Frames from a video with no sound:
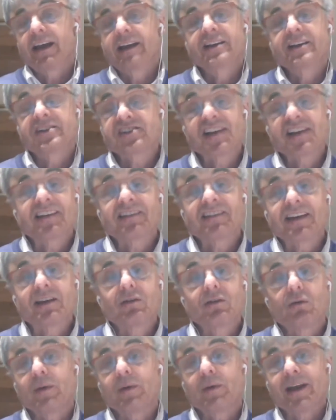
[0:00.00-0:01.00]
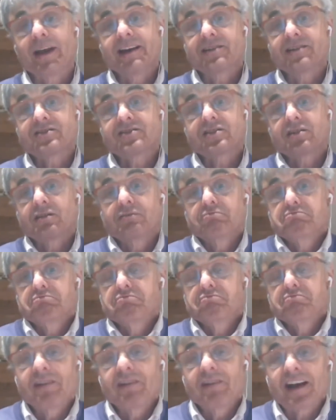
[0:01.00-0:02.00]
a setting where
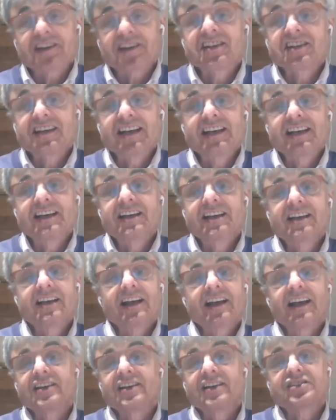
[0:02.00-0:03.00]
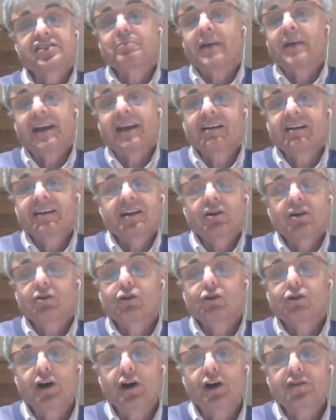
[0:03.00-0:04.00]
the vaccinee is barely or
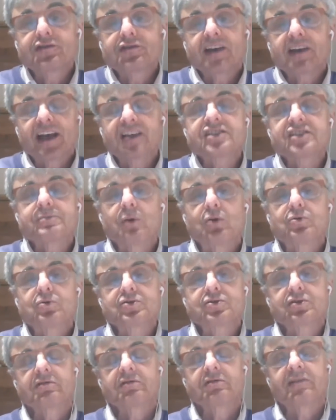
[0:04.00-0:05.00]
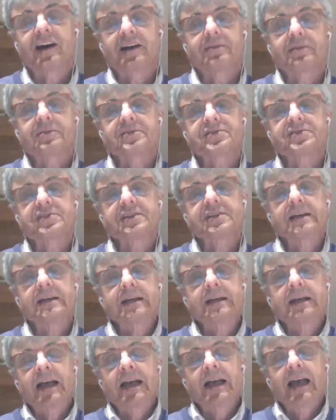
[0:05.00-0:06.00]
not exposed to the virus.
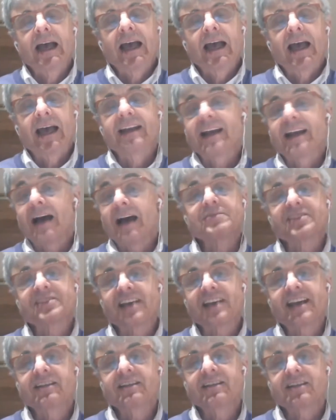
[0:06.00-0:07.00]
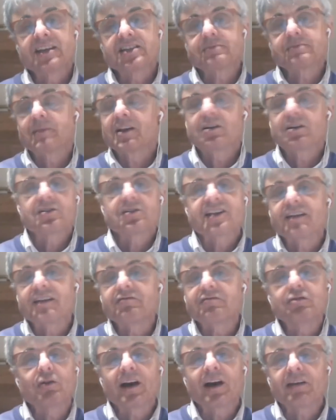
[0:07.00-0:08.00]
And I'm saying this because
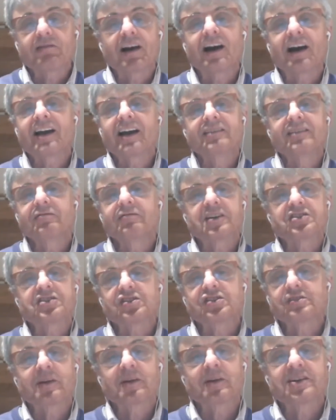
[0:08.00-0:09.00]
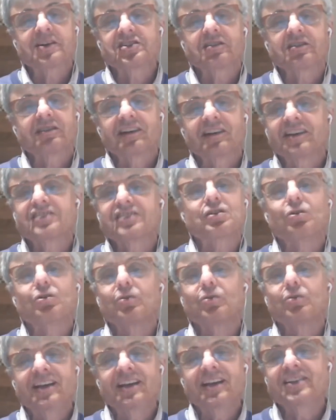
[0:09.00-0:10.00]
if you have a high infectious pressure, it's
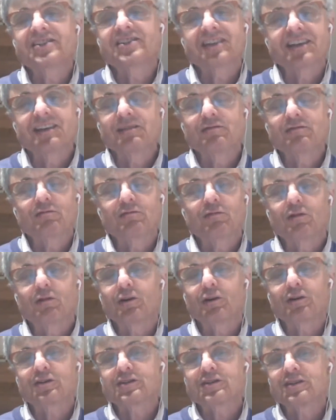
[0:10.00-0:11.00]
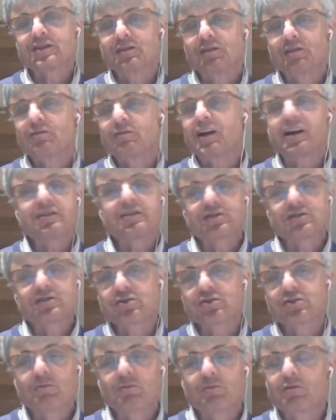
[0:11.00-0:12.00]
so easy for the virus to
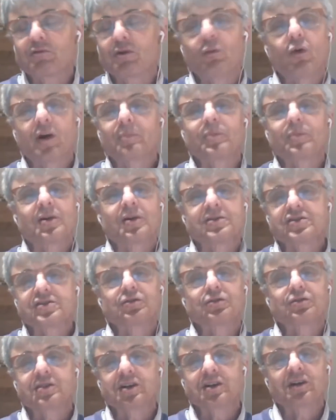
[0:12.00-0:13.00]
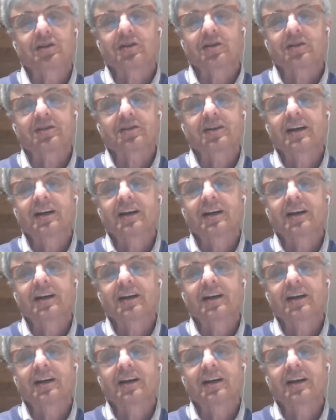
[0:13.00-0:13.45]
jump from one person to the other.